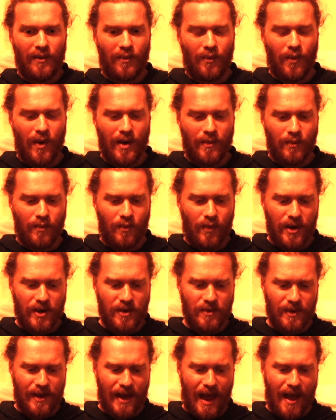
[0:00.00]
when
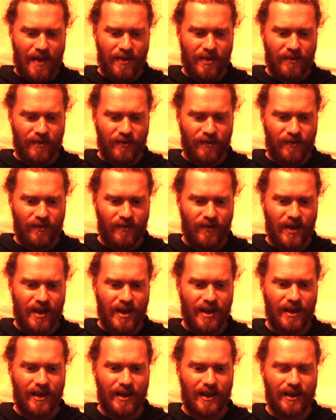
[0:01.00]
you get the
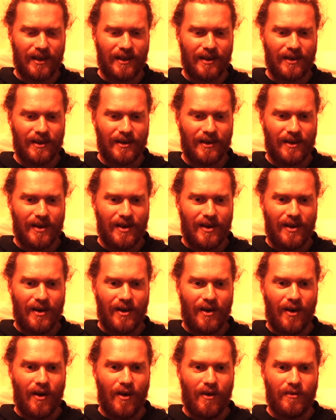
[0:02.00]
feeling
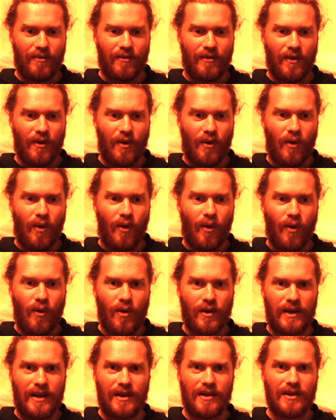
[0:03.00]
of
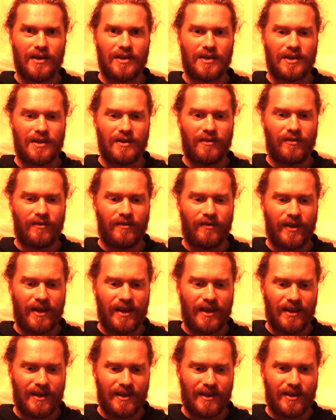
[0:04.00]
horniness, the
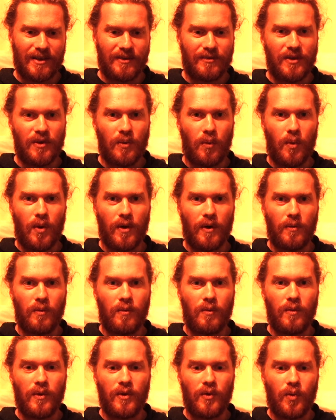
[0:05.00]
feeling of you want
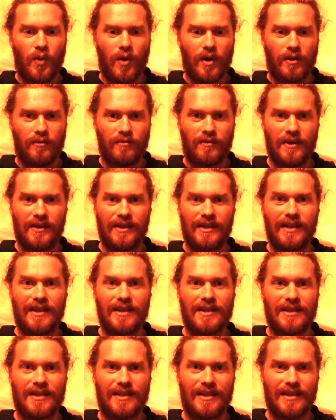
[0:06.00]
to
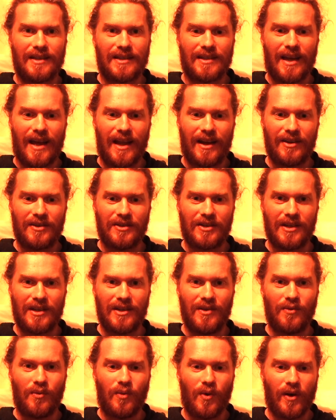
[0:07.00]
release this energy,
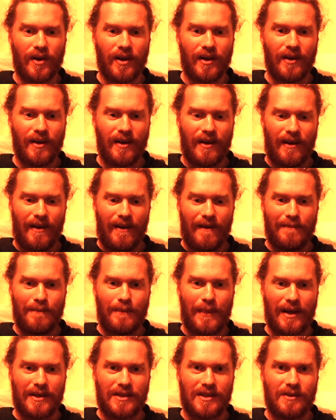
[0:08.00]
you want to
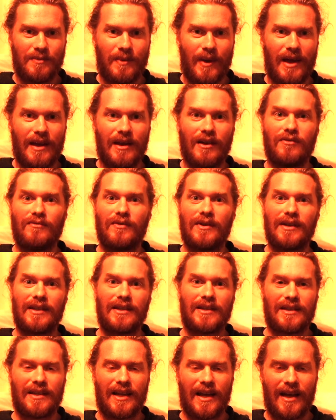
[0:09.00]
masturbate and
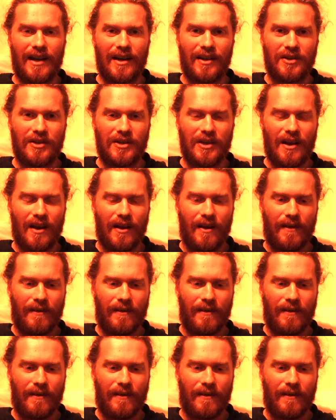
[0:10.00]
release the energy.